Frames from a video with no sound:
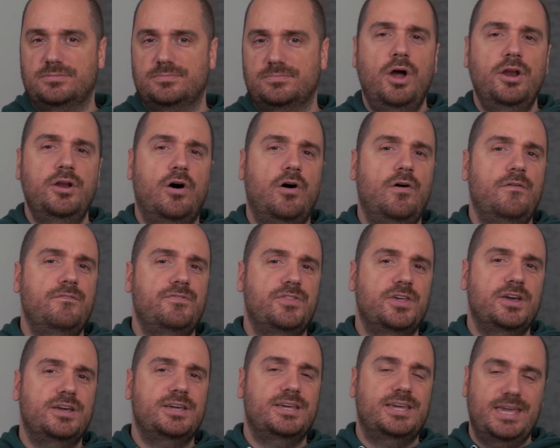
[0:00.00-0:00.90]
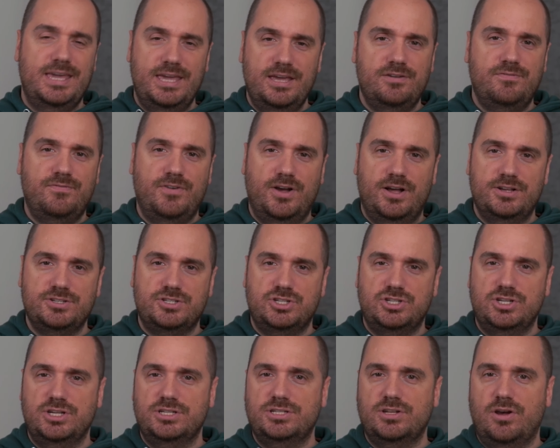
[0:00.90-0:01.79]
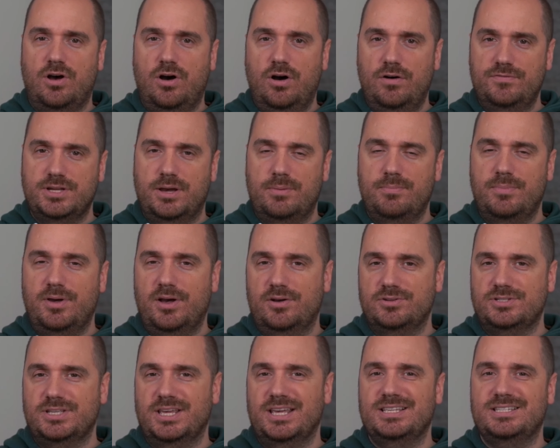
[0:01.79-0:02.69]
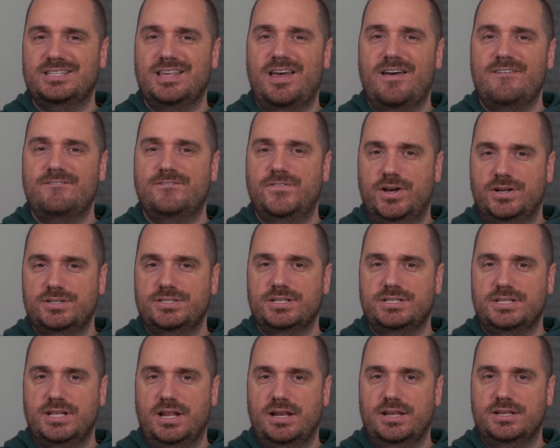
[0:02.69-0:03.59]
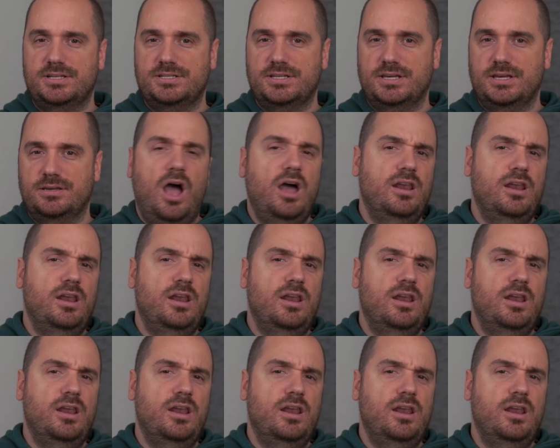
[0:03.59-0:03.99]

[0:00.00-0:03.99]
One of the key advantages of dumbbells is their versatility.